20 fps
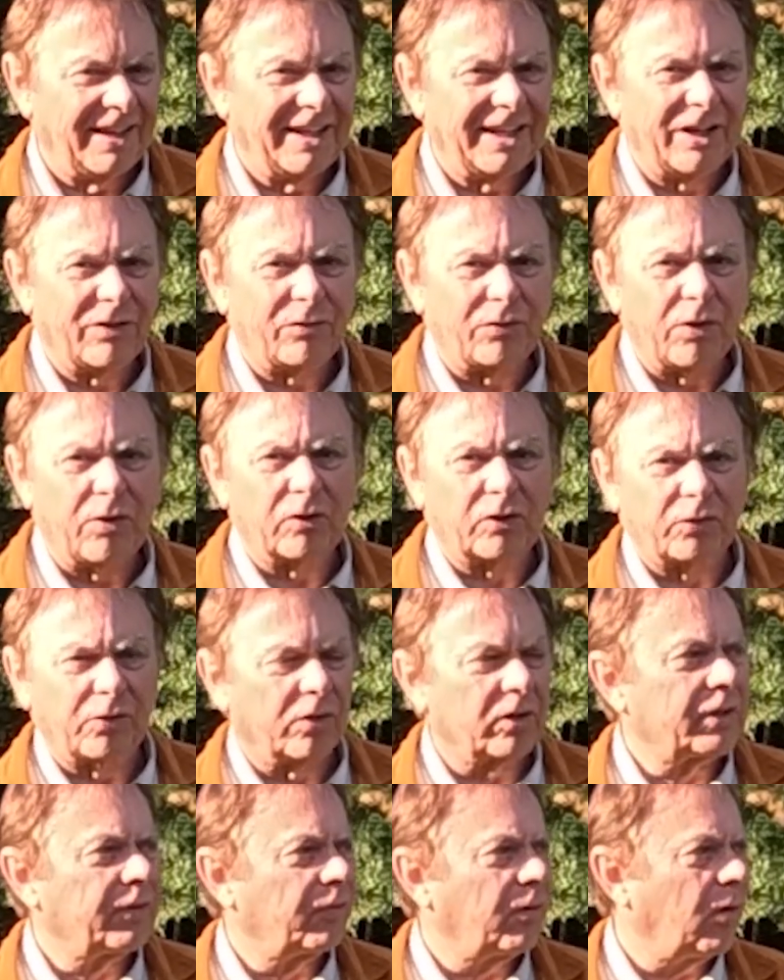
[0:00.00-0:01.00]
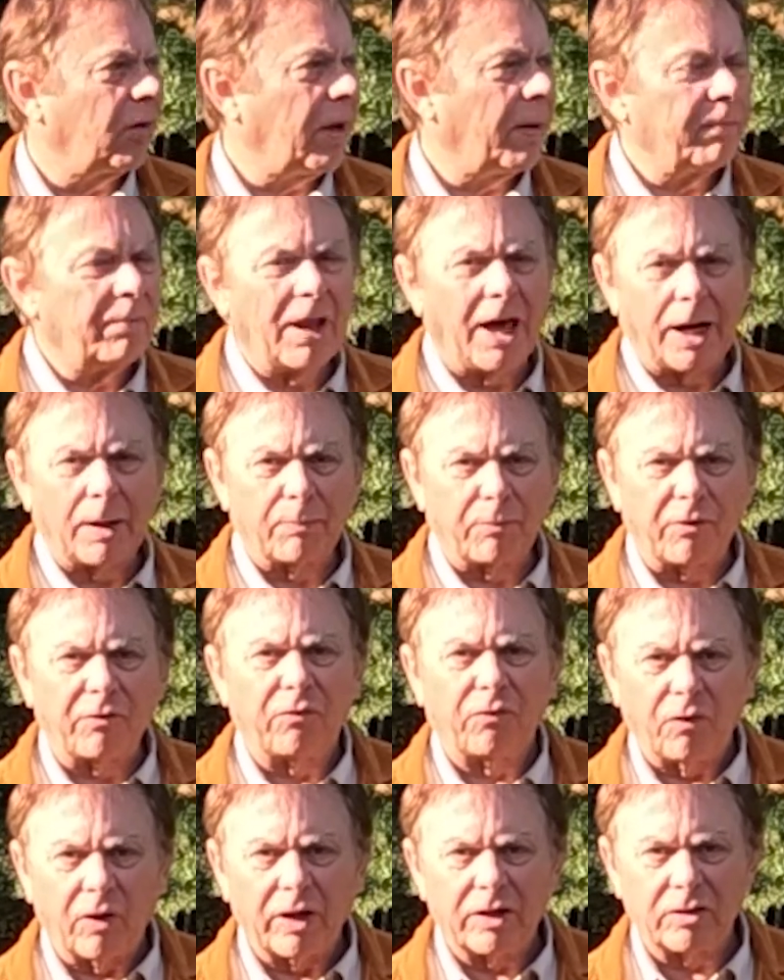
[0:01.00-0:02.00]
Now, folks, first of all, I'm not a
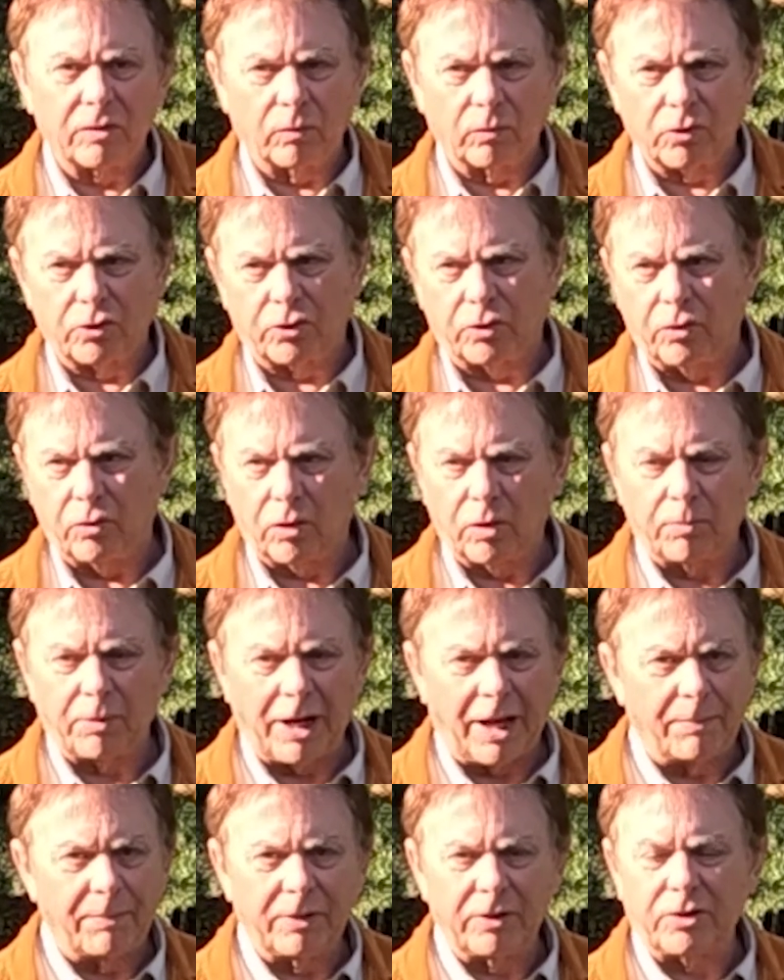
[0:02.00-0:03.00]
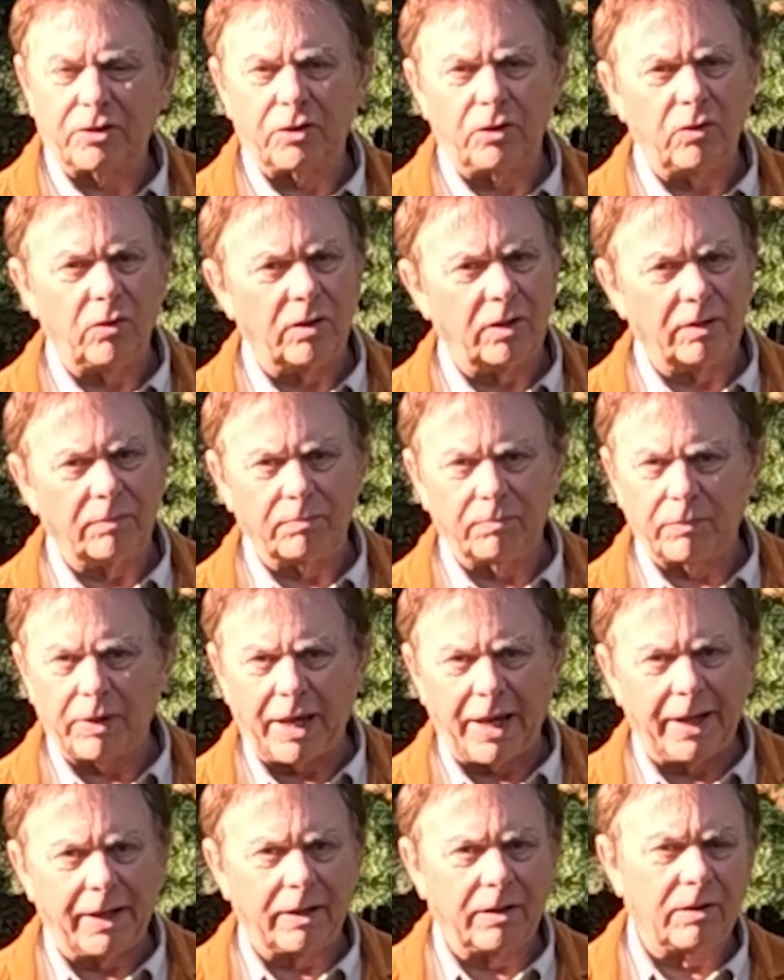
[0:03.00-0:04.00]
professional shooter, but I've been shooting
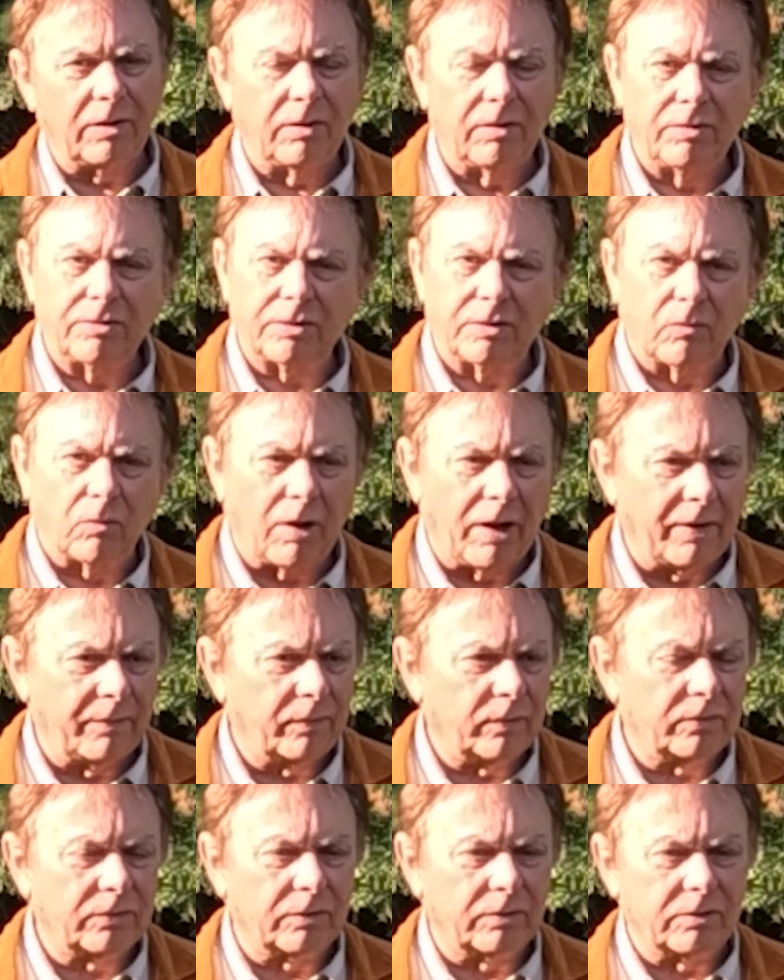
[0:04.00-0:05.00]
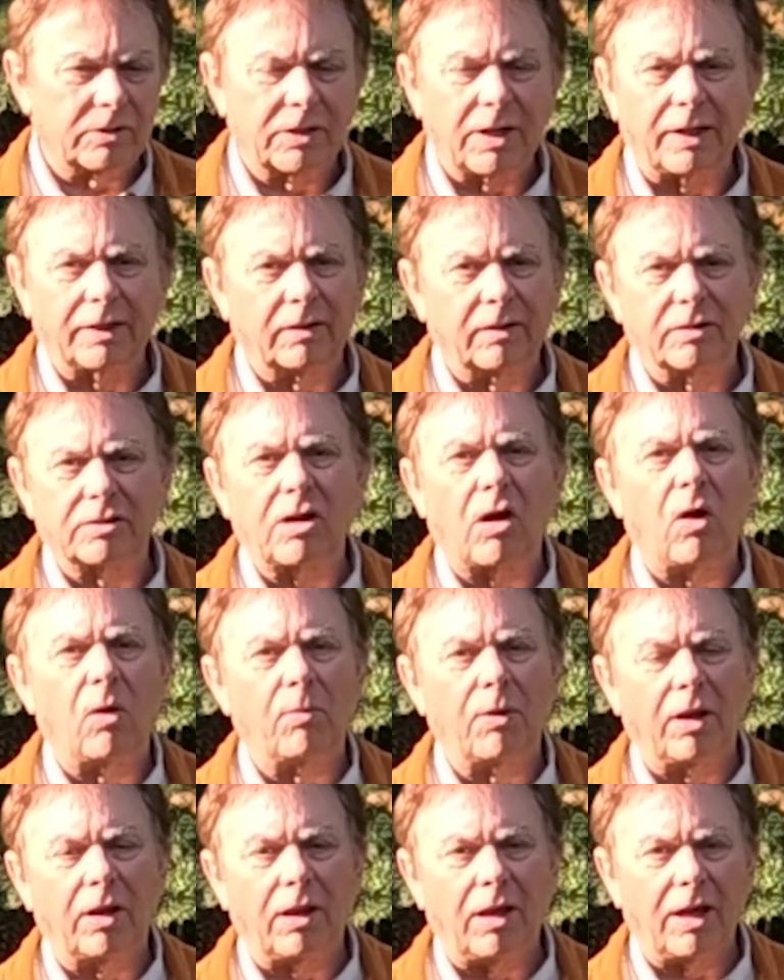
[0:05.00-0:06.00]
handguns and rifles and shotguns all
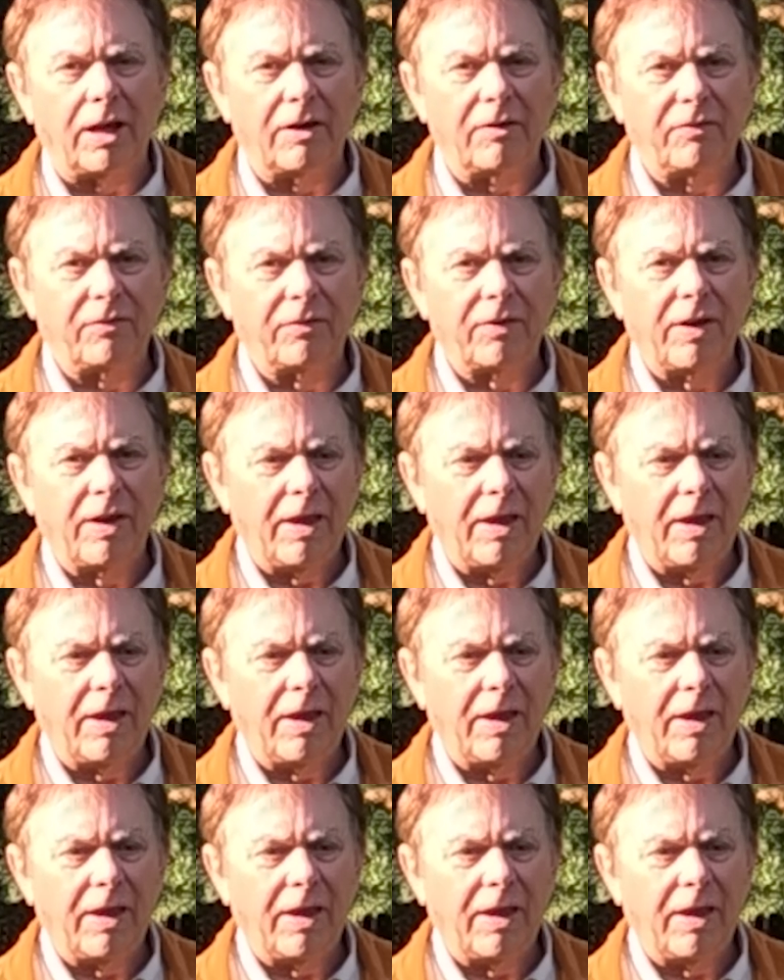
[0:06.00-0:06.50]
my life.